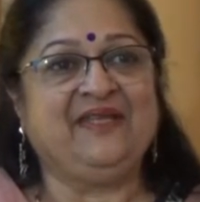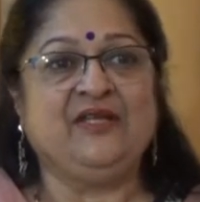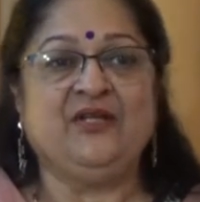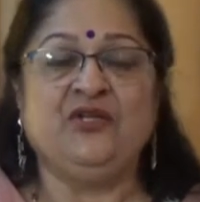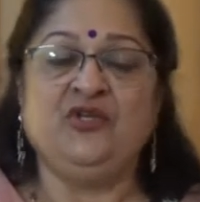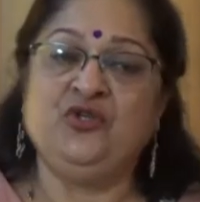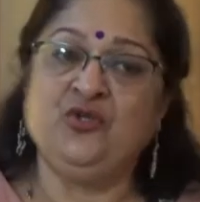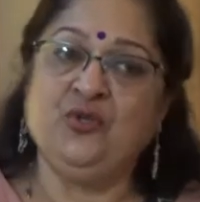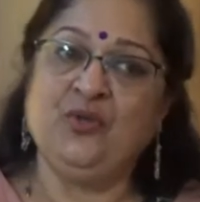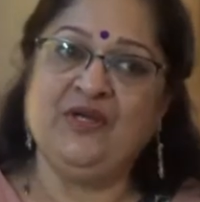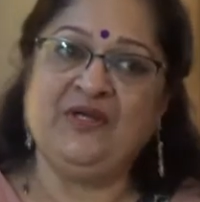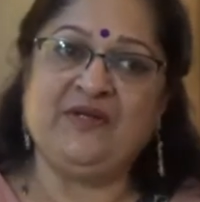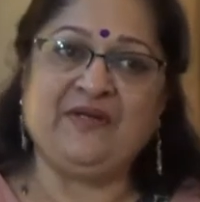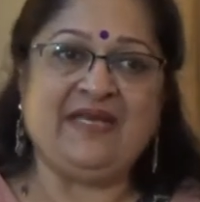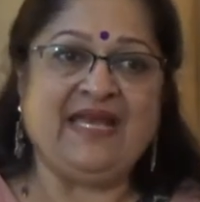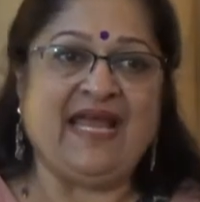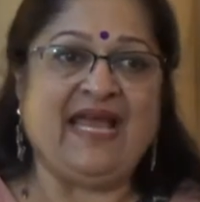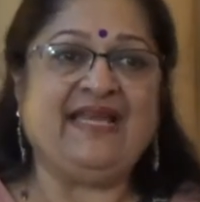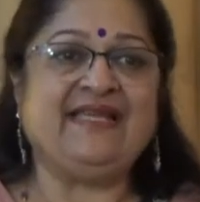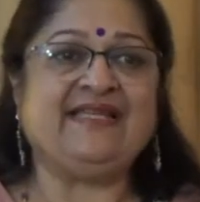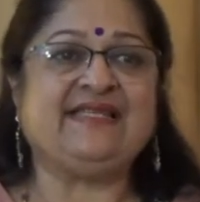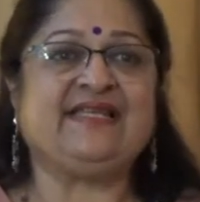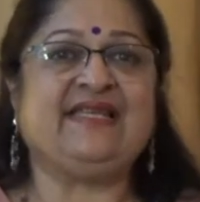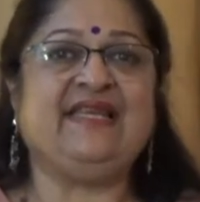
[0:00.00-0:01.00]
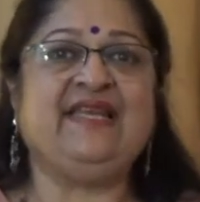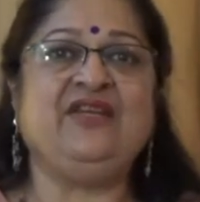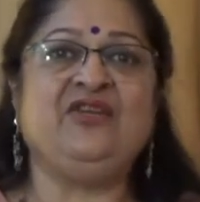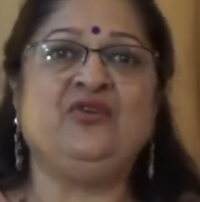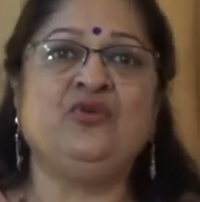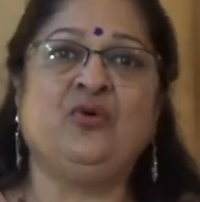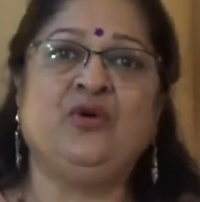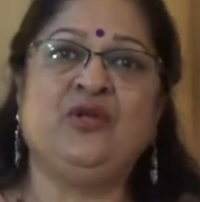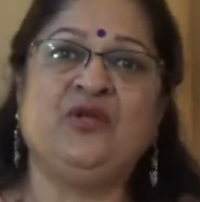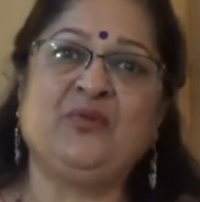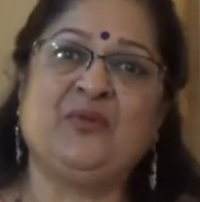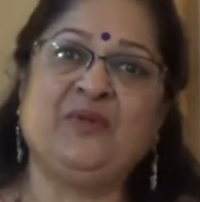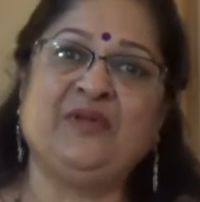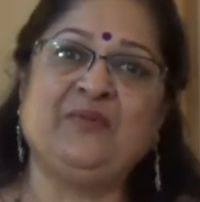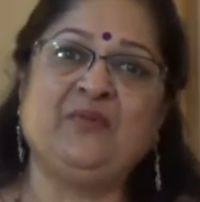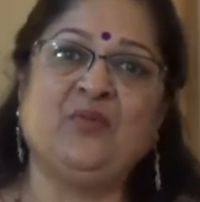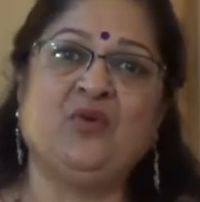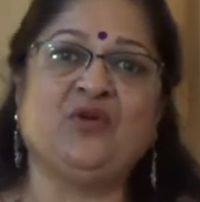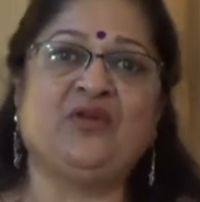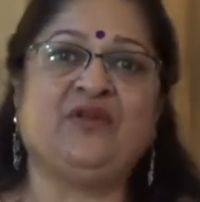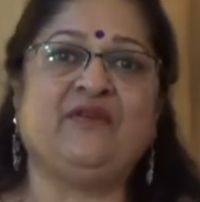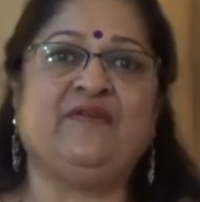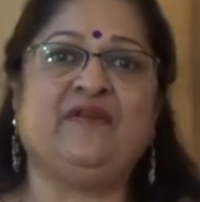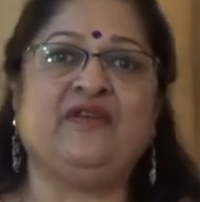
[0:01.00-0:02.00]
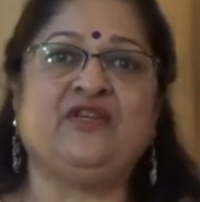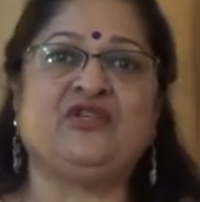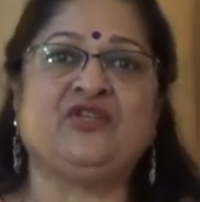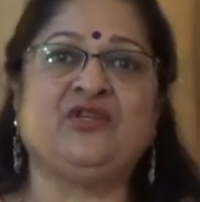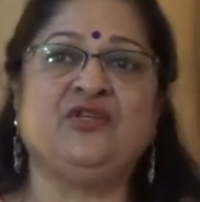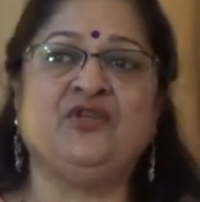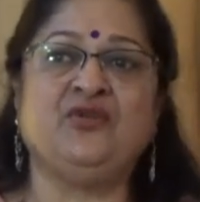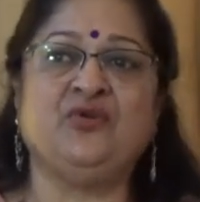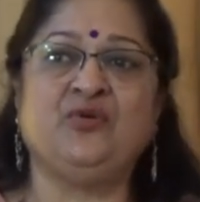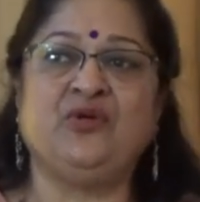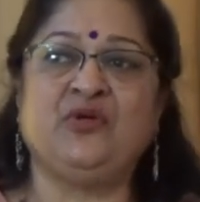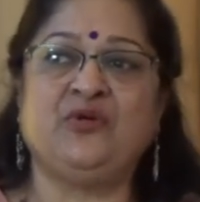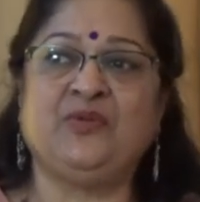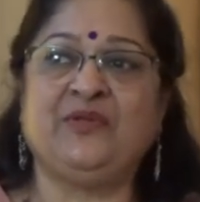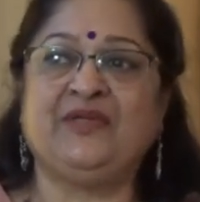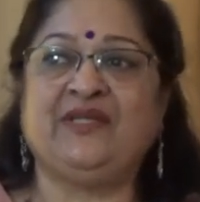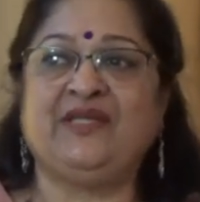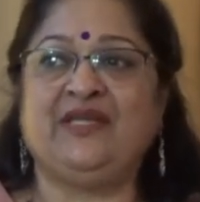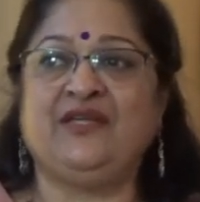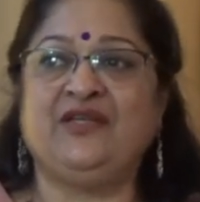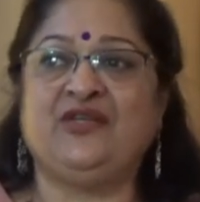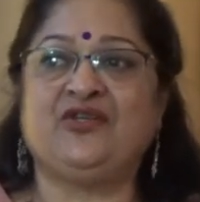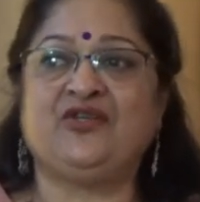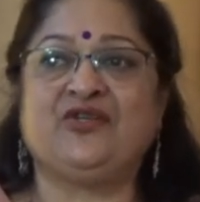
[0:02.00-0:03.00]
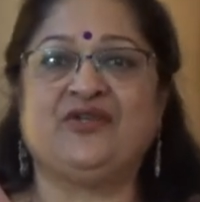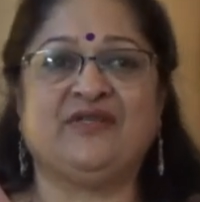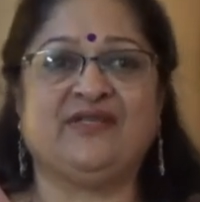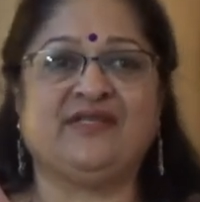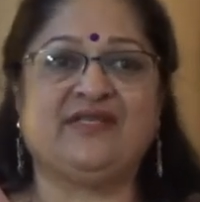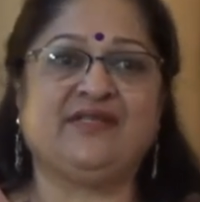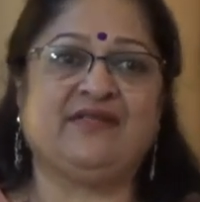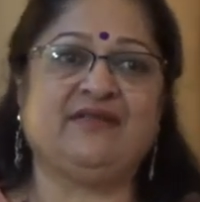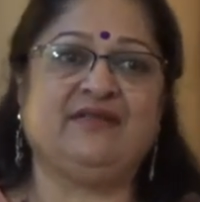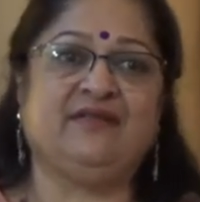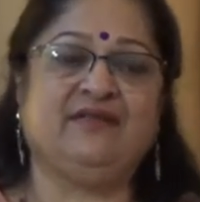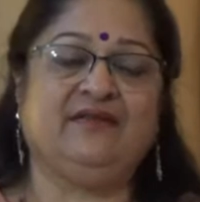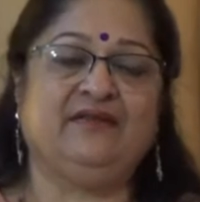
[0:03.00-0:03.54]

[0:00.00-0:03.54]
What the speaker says: do it nicely, do it with motivation, do it with interest.